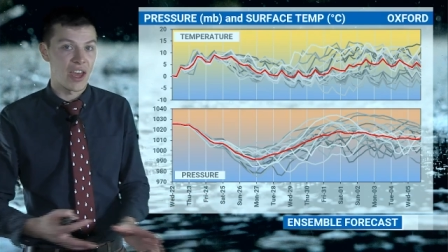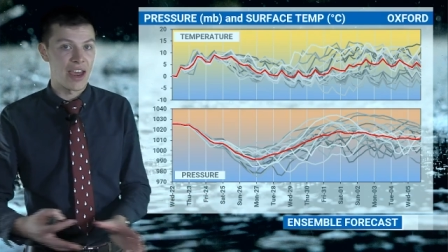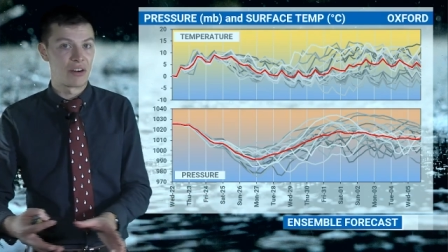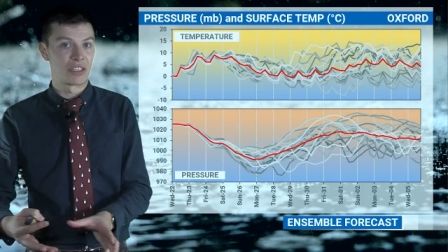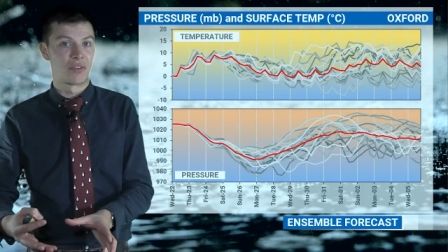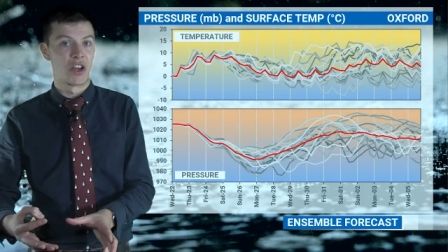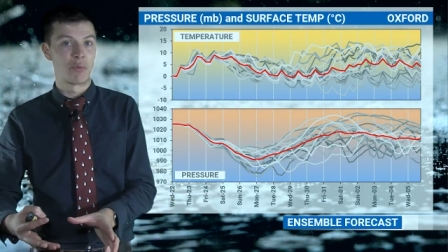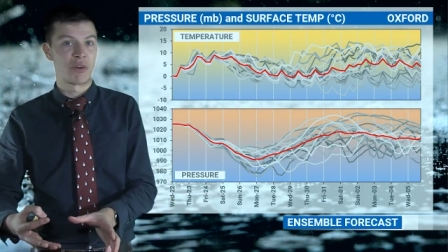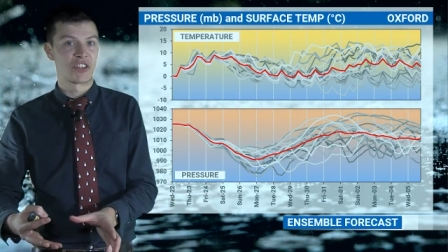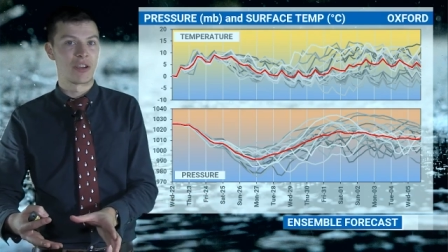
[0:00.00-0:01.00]
areas of low
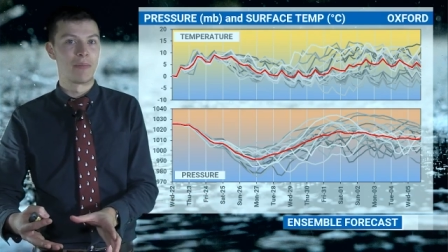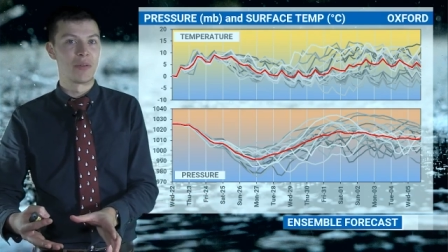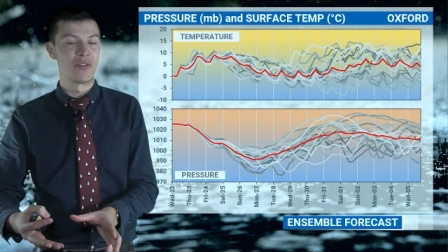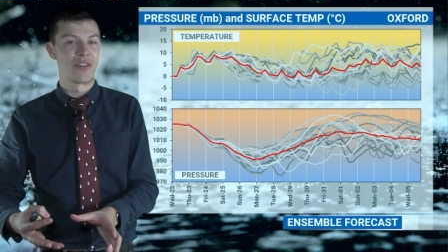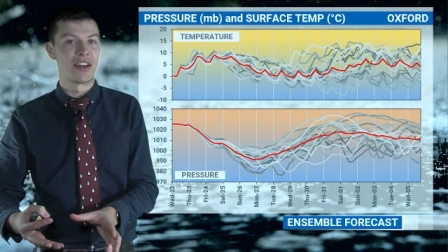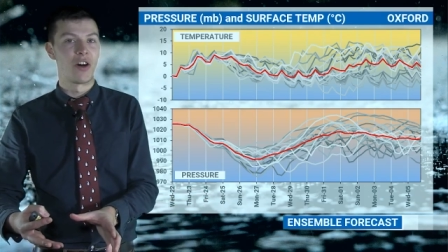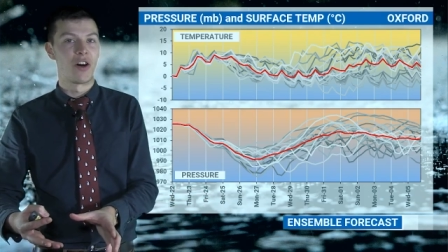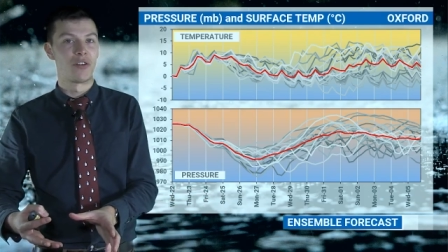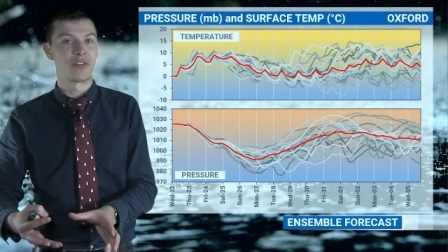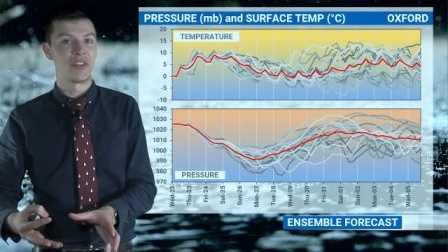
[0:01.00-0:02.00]
pressure move in
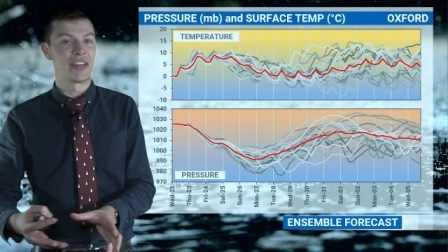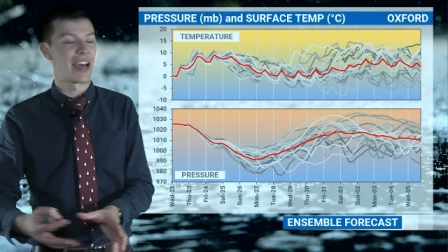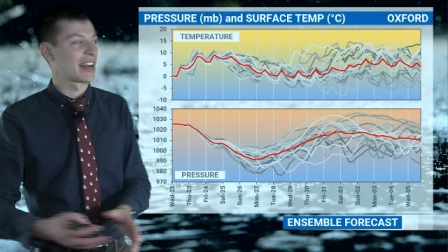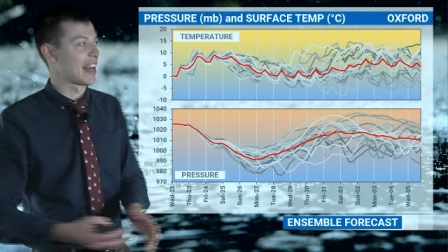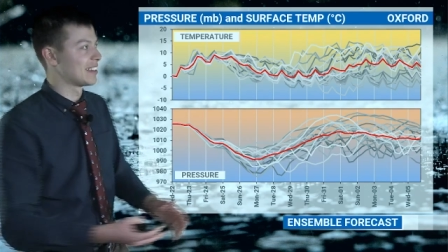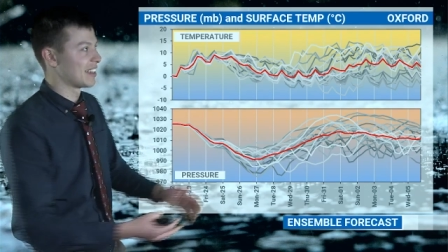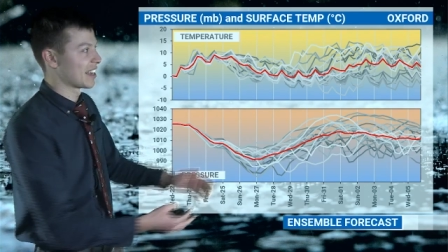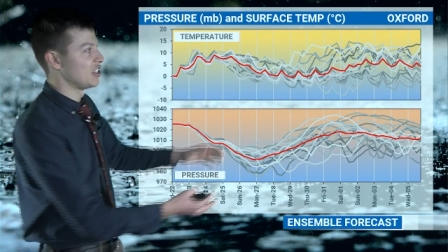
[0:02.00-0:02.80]
off the Atlantic.